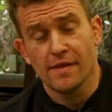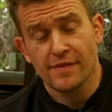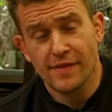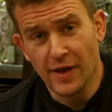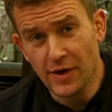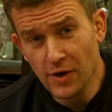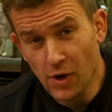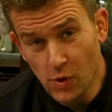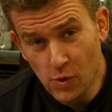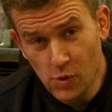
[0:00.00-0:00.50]

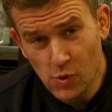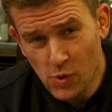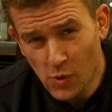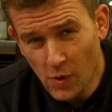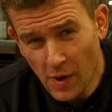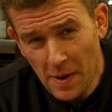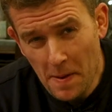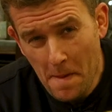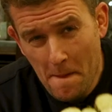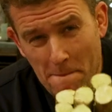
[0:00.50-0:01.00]
They're not all
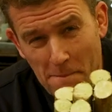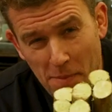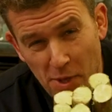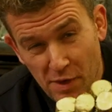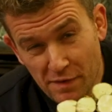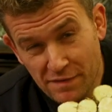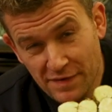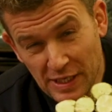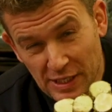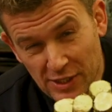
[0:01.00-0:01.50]
quite
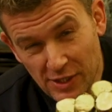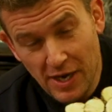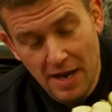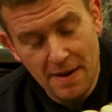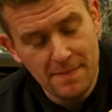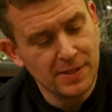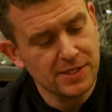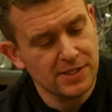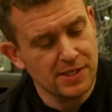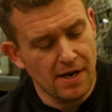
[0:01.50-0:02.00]
perfect
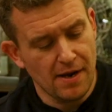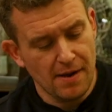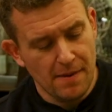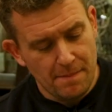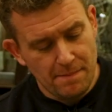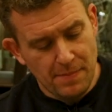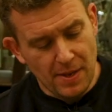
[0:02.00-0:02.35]
diameter,